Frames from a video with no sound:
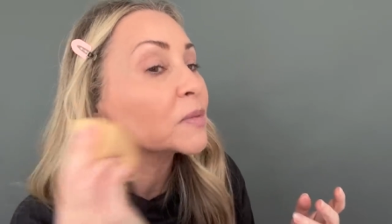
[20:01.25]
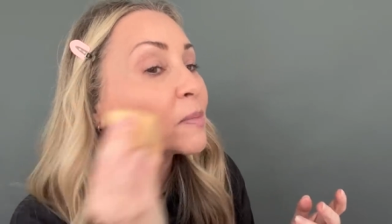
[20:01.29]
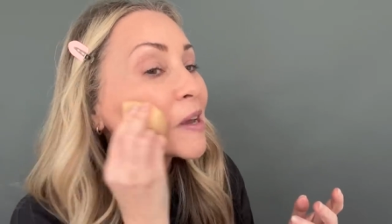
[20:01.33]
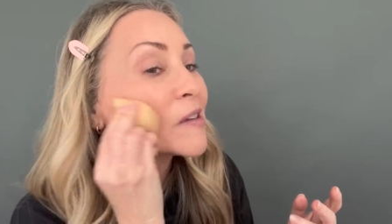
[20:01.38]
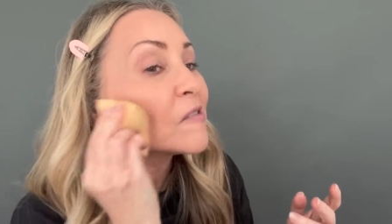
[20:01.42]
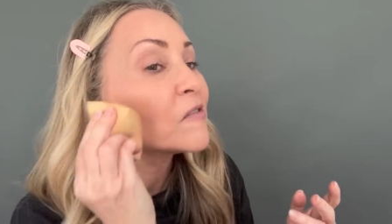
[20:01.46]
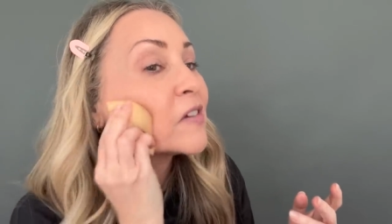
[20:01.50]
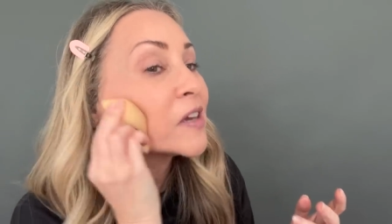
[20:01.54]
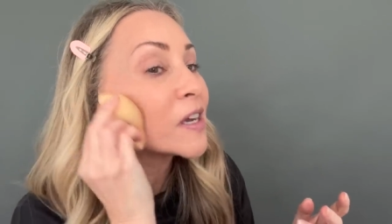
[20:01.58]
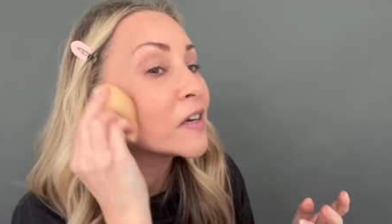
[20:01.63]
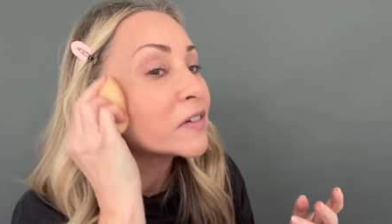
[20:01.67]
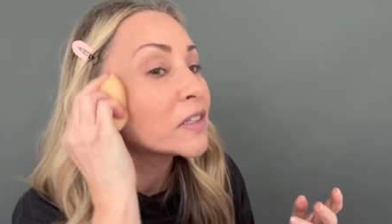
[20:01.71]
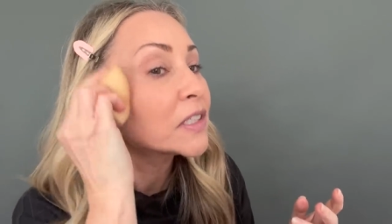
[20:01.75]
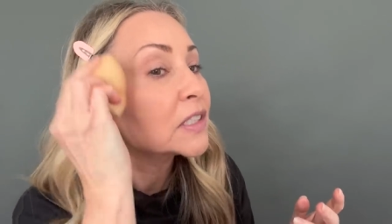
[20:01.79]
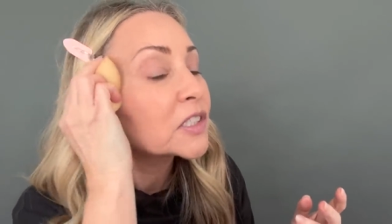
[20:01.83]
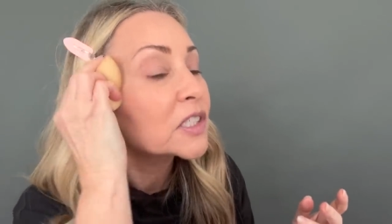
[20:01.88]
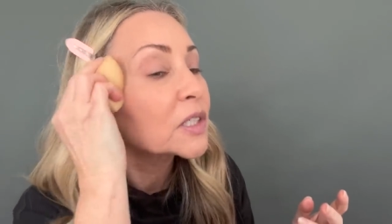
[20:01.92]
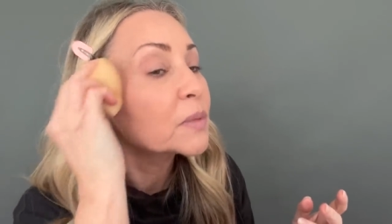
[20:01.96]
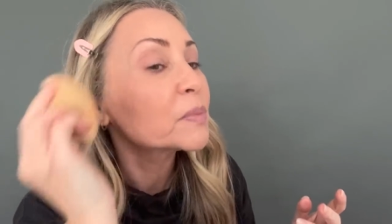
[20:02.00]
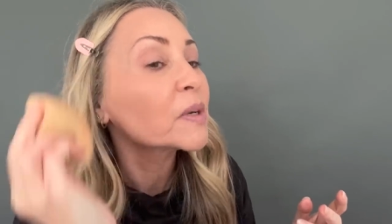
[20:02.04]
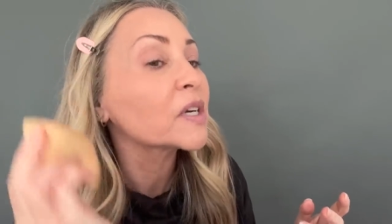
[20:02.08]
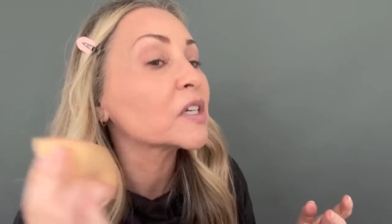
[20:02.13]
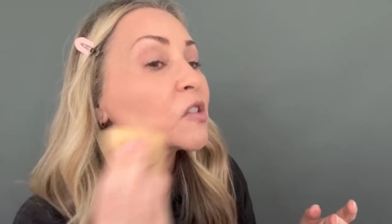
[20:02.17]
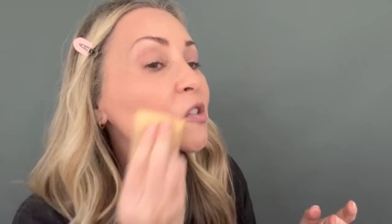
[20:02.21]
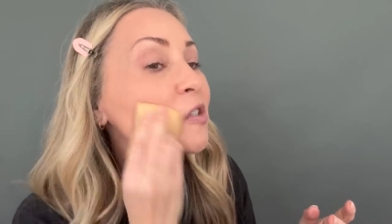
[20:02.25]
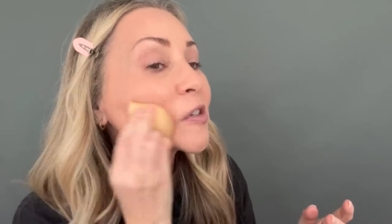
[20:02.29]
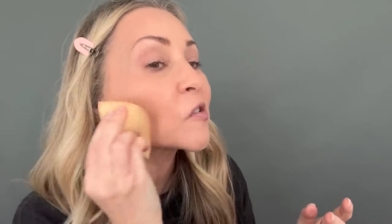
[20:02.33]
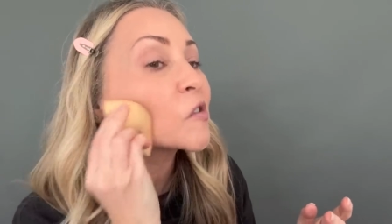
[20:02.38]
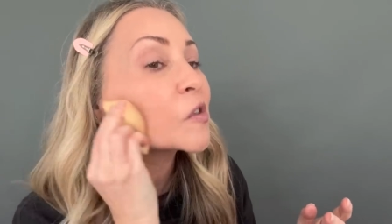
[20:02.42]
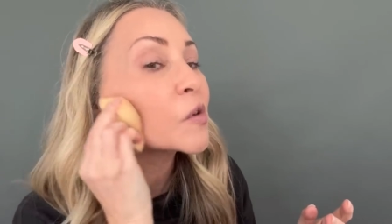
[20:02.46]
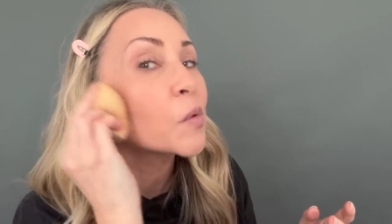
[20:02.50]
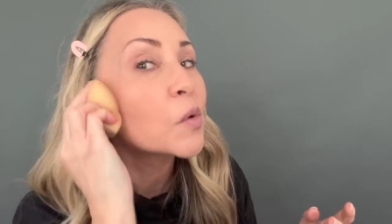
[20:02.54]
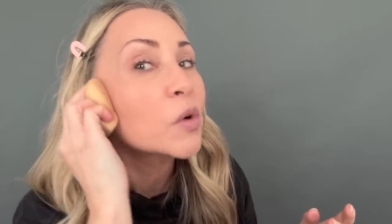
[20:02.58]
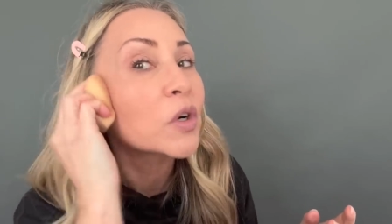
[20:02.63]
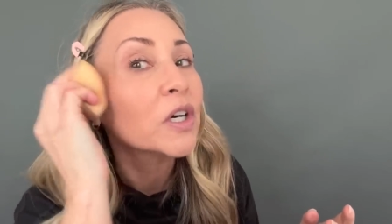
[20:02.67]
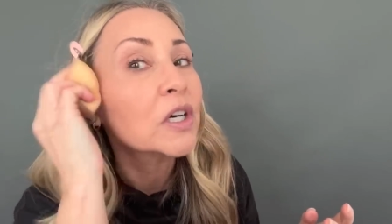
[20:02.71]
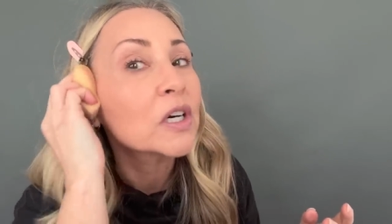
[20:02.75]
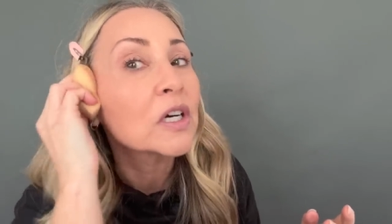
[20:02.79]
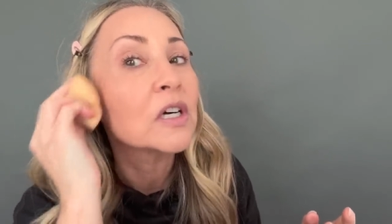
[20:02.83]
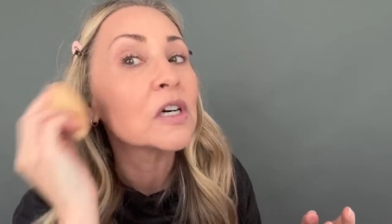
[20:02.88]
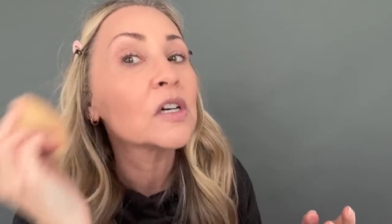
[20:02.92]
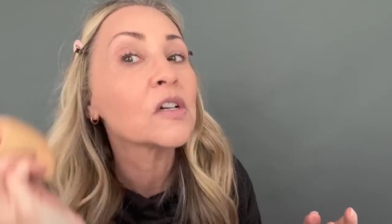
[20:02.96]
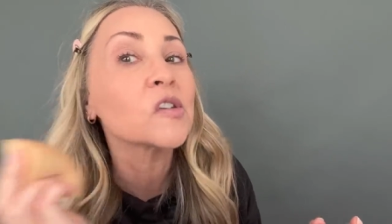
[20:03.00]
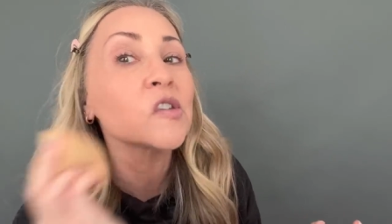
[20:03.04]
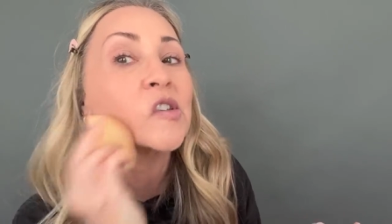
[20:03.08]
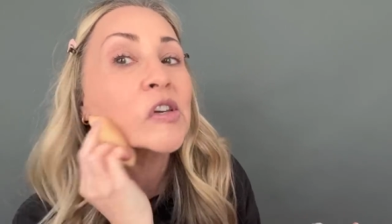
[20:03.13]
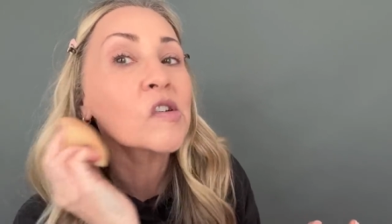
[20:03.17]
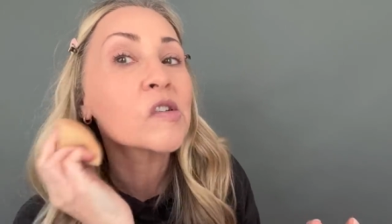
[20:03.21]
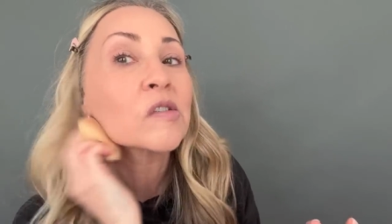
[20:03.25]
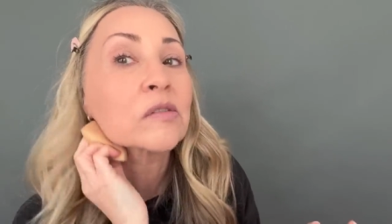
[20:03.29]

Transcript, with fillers: my favorite sponge in the world,